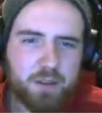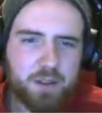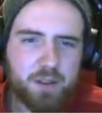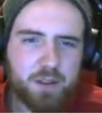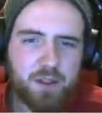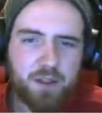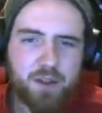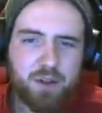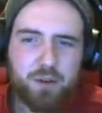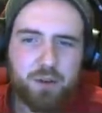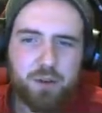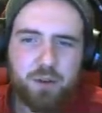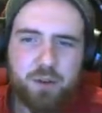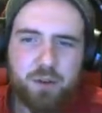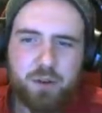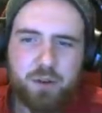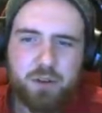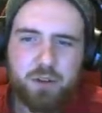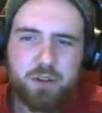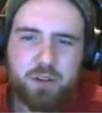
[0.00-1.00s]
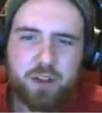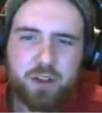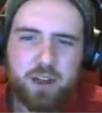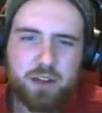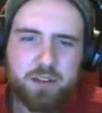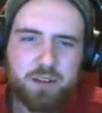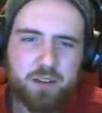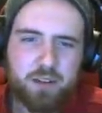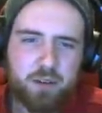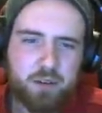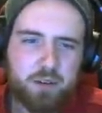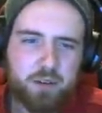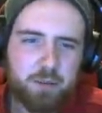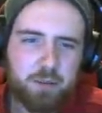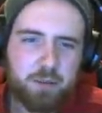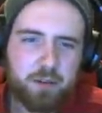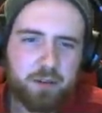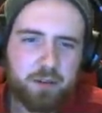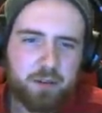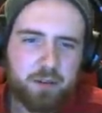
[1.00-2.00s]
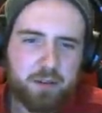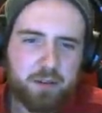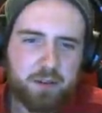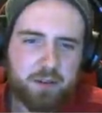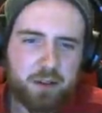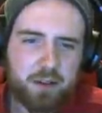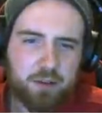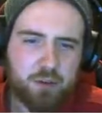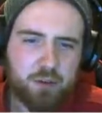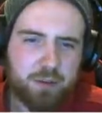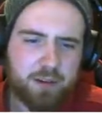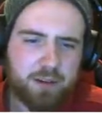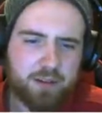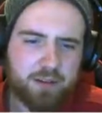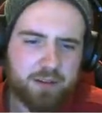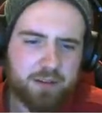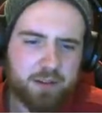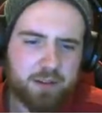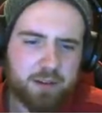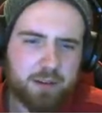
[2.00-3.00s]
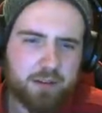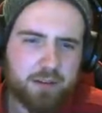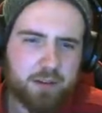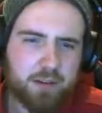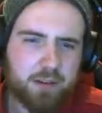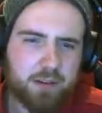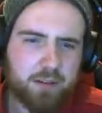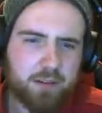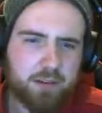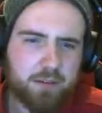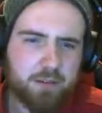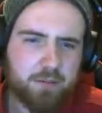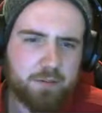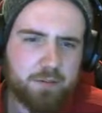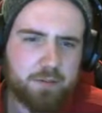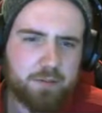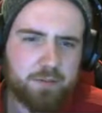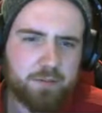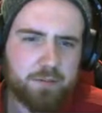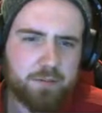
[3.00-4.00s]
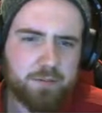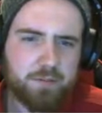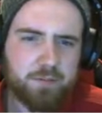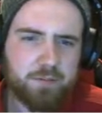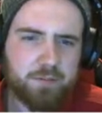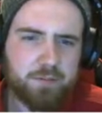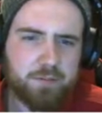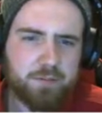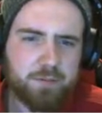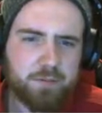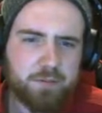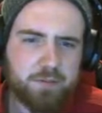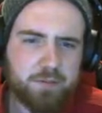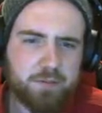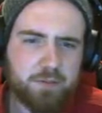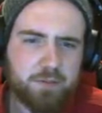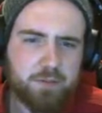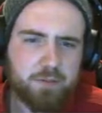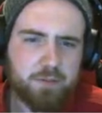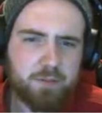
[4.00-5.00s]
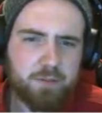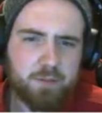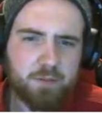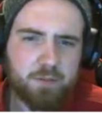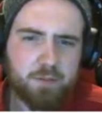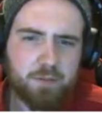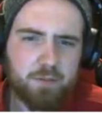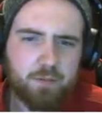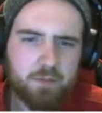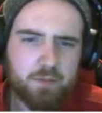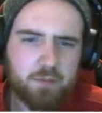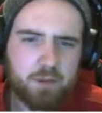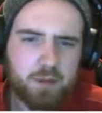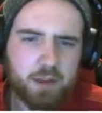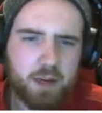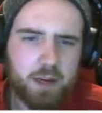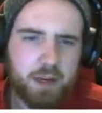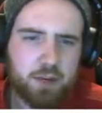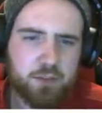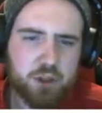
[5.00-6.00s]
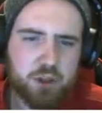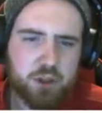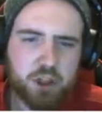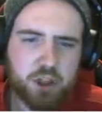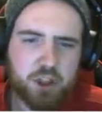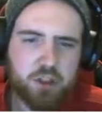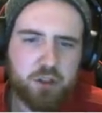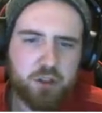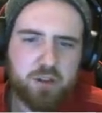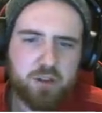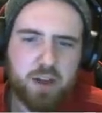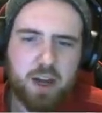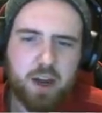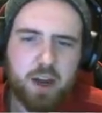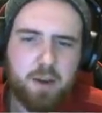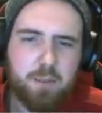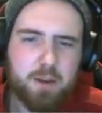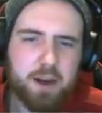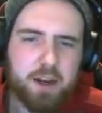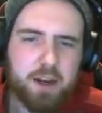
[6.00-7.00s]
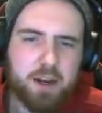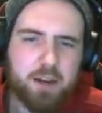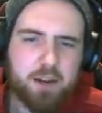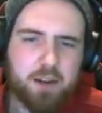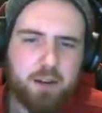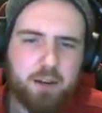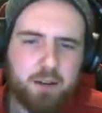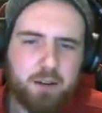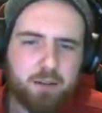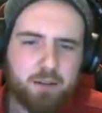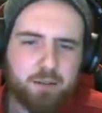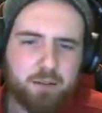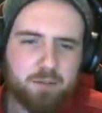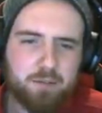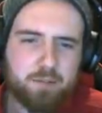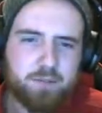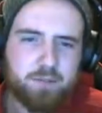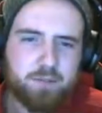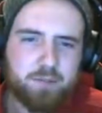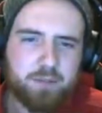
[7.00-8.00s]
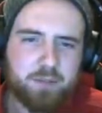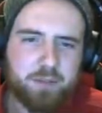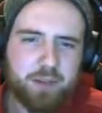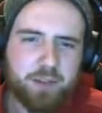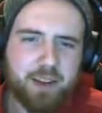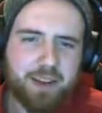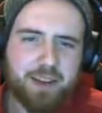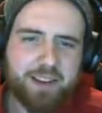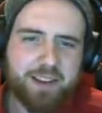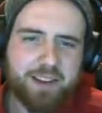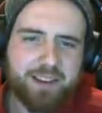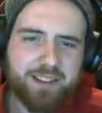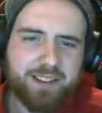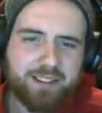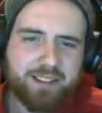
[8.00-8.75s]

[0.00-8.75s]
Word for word: Oh no, the skeleton looked up the safe space. That's not. I have a shield now, buddy. Idiot.